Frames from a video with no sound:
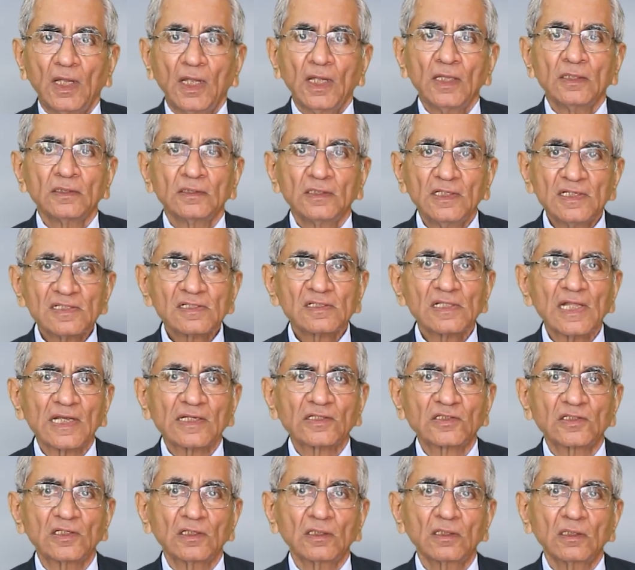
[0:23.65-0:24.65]
In this
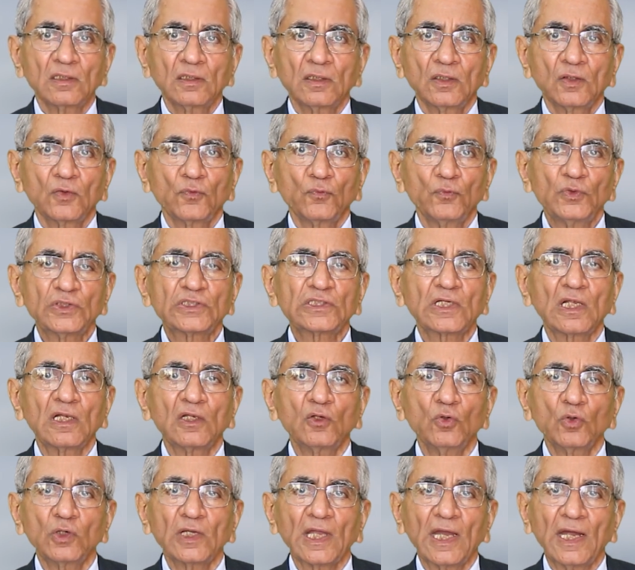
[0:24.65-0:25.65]
lecture, we shall
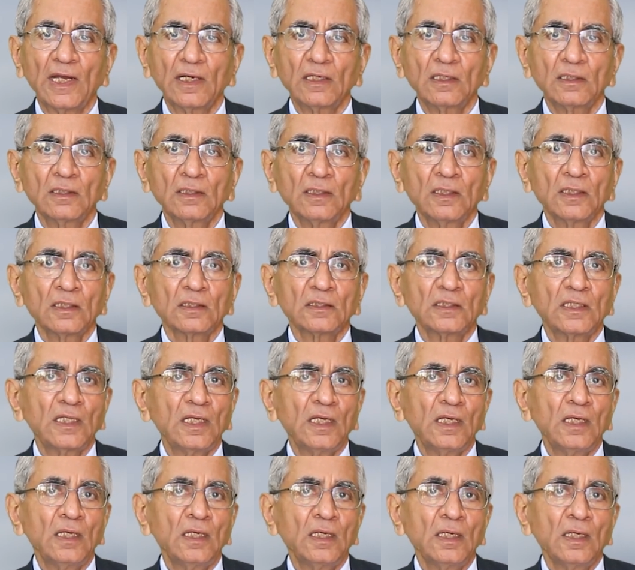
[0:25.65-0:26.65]
look at
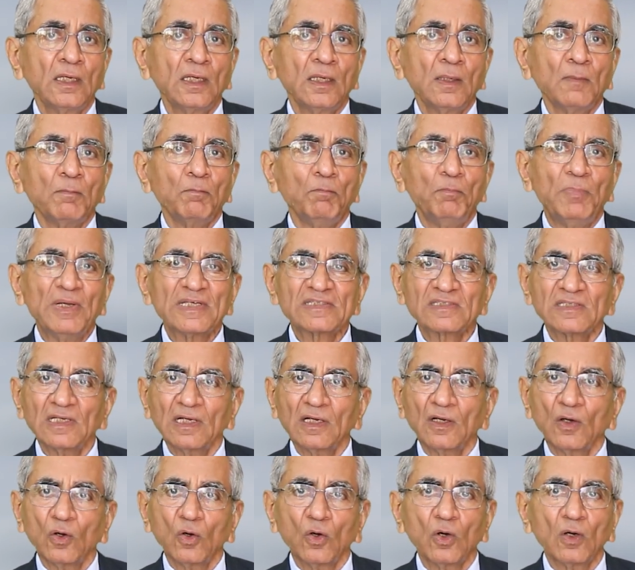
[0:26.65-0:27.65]
the
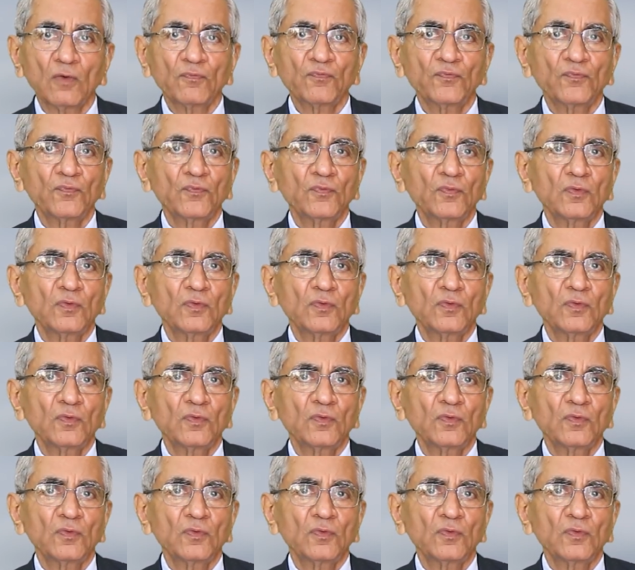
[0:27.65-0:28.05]
basic of